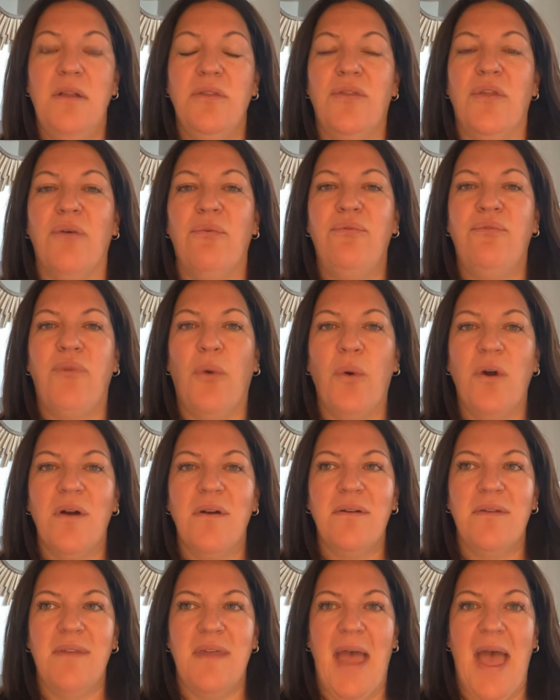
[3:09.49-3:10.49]
The
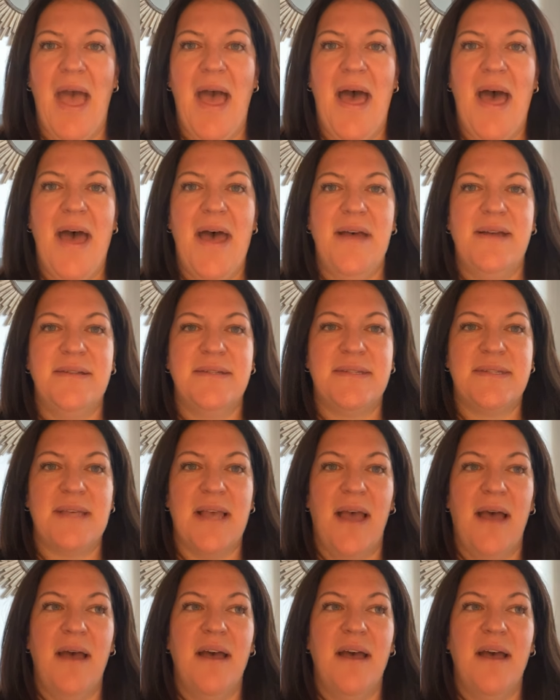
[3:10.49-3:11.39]
fourth is,